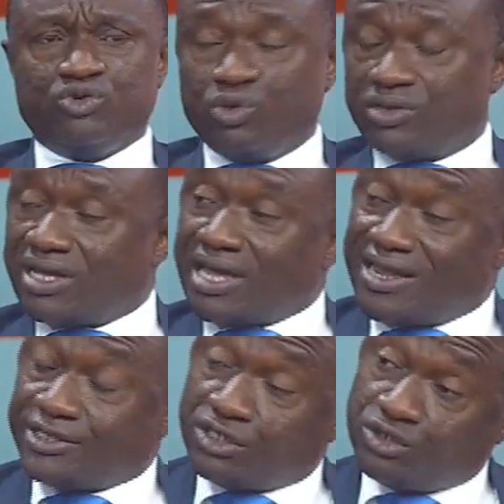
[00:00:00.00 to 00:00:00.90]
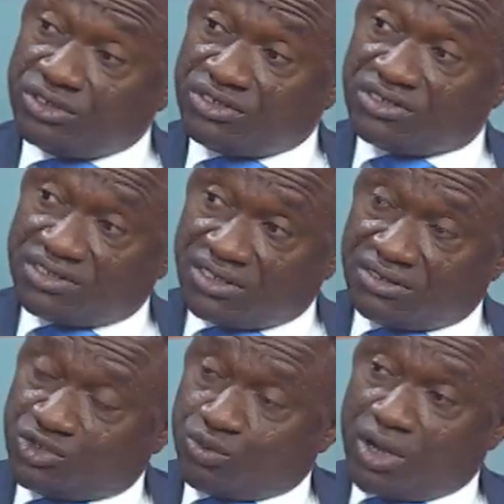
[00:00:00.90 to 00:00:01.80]
know that Ghana is a unitary state,
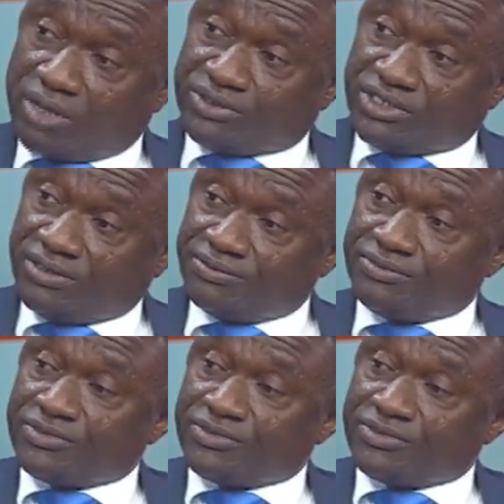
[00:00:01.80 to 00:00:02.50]
a small country,